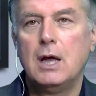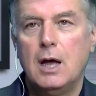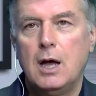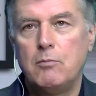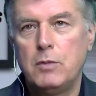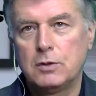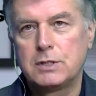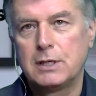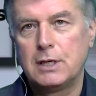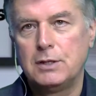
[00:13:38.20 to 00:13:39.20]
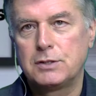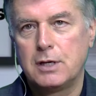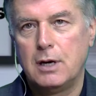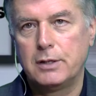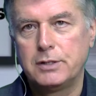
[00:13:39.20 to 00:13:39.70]
a Milton Keynes
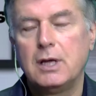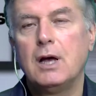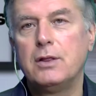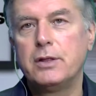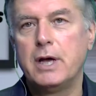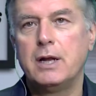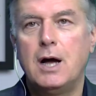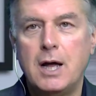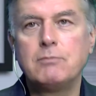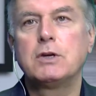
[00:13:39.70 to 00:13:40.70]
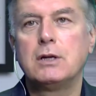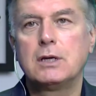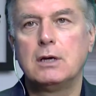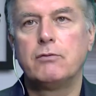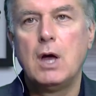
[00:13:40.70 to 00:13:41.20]
charity, and then I am going to
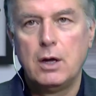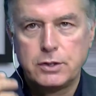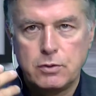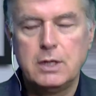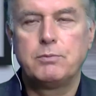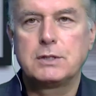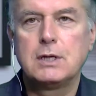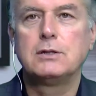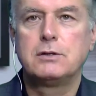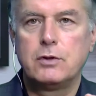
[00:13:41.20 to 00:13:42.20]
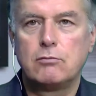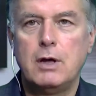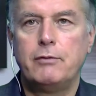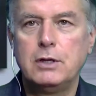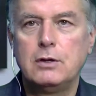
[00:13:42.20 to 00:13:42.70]
give 20% of the
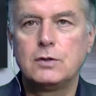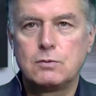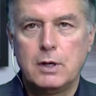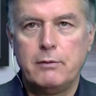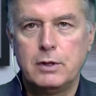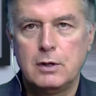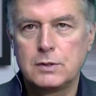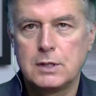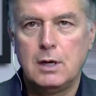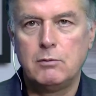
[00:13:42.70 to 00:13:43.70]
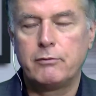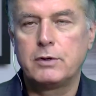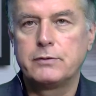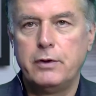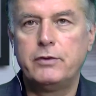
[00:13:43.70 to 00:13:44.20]
revenues, whatever those are, whether
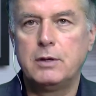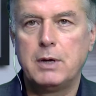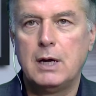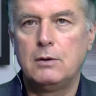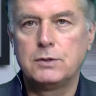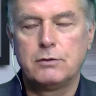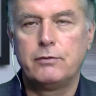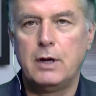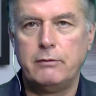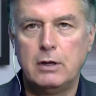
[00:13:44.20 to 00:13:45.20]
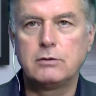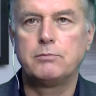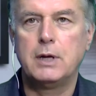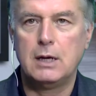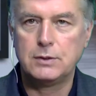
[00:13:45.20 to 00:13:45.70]
it's £50 or
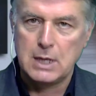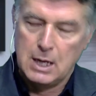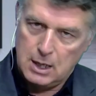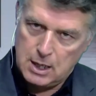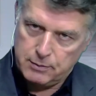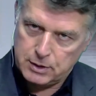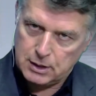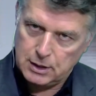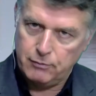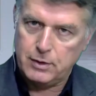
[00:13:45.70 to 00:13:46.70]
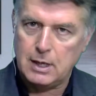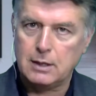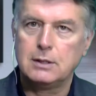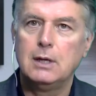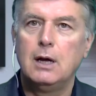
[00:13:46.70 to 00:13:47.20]
£500, I'm going to give
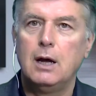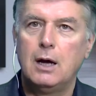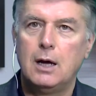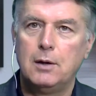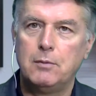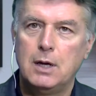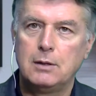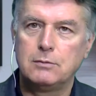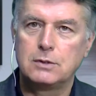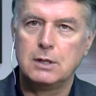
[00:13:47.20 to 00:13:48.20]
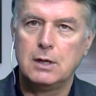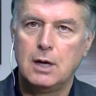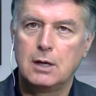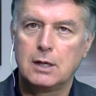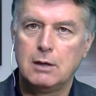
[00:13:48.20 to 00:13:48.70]
that and
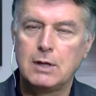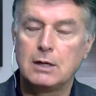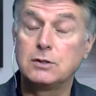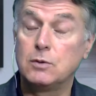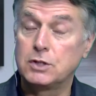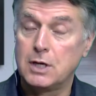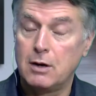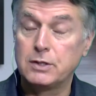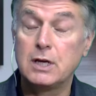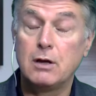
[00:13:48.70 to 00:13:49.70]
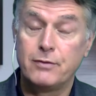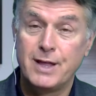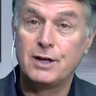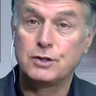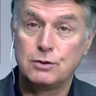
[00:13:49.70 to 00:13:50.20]
give that to a charity of
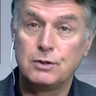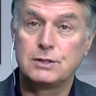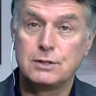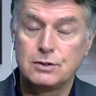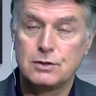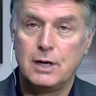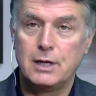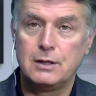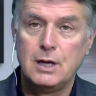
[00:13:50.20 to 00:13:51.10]
their choice and try and